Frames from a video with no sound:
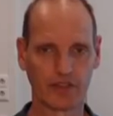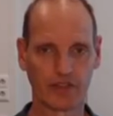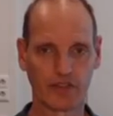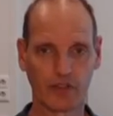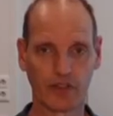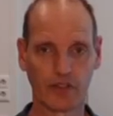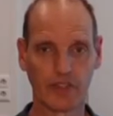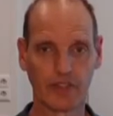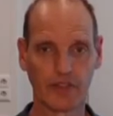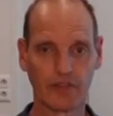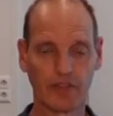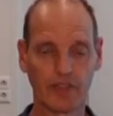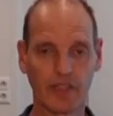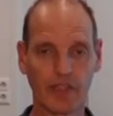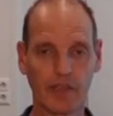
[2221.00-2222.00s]
So you need
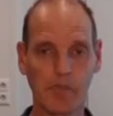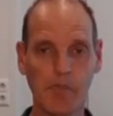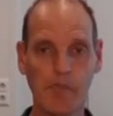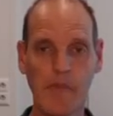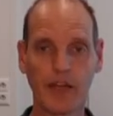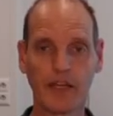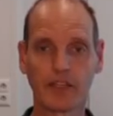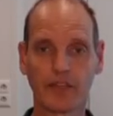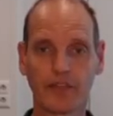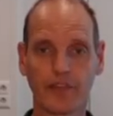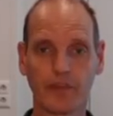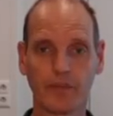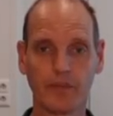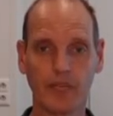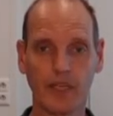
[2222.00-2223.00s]
really many of
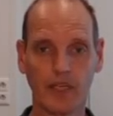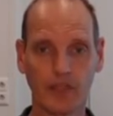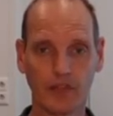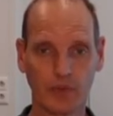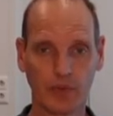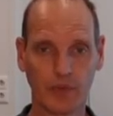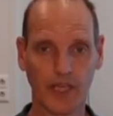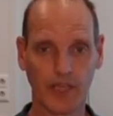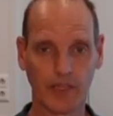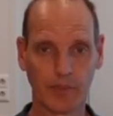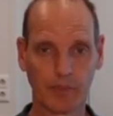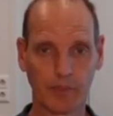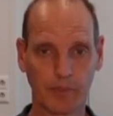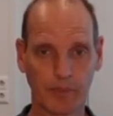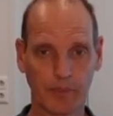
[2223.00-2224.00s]
them to get
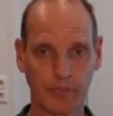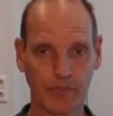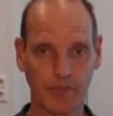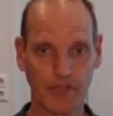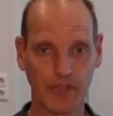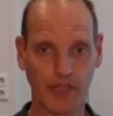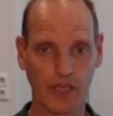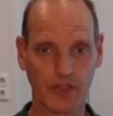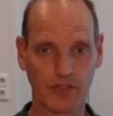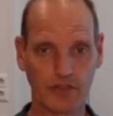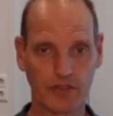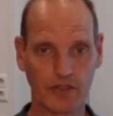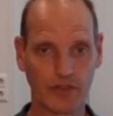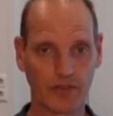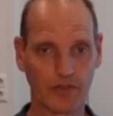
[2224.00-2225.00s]

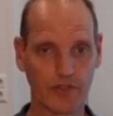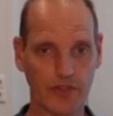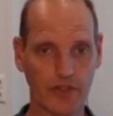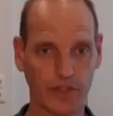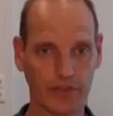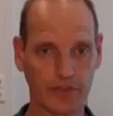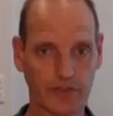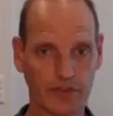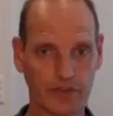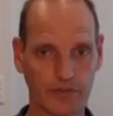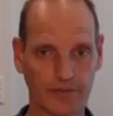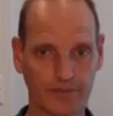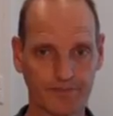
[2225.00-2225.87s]
precise results.